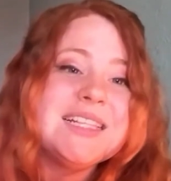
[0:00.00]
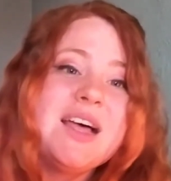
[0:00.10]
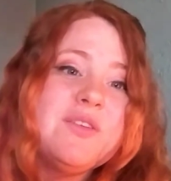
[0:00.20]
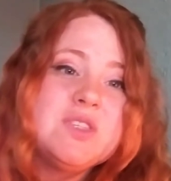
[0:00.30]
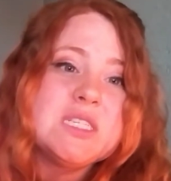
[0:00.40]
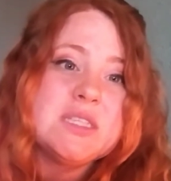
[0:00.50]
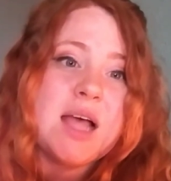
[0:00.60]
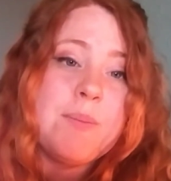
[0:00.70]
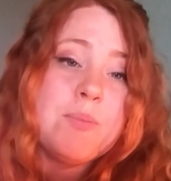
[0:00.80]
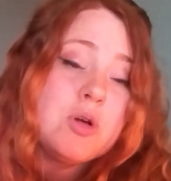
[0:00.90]
love does
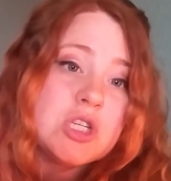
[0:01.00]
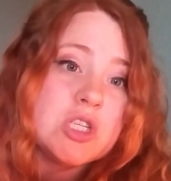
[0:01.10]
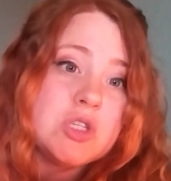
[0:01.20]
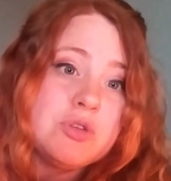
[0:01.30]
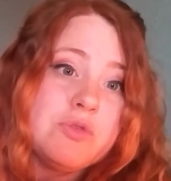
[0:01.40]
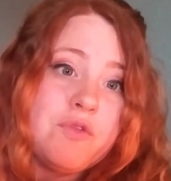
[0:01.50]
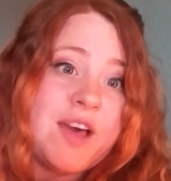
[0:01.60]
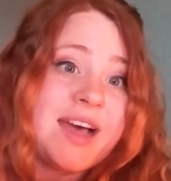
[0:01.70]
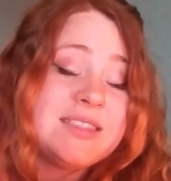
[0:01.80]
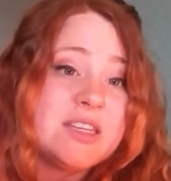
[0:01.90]
not push us too
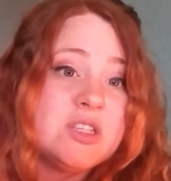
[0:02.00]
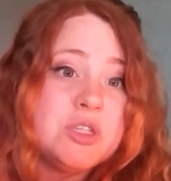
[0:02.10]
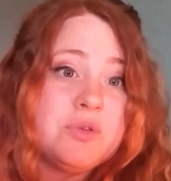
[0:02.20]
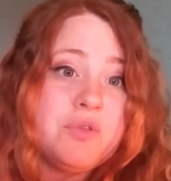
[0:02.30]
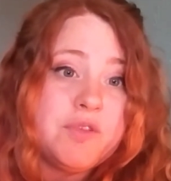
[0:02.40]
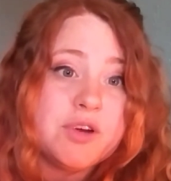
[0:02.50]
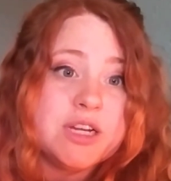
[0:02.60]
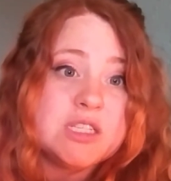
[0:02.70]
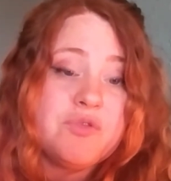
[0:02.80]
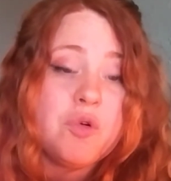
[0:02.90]
fast and too
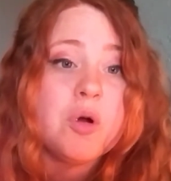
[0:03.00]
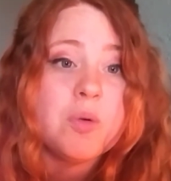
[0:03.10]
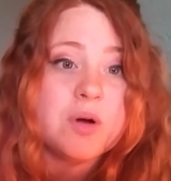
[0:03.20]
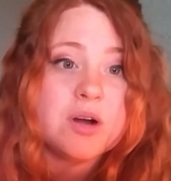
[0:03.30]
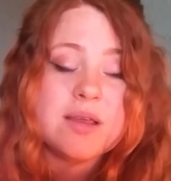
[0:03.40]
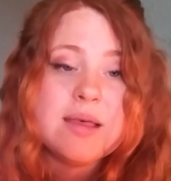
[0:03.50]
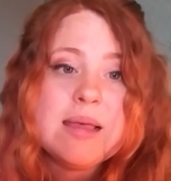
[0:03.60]
furious forward.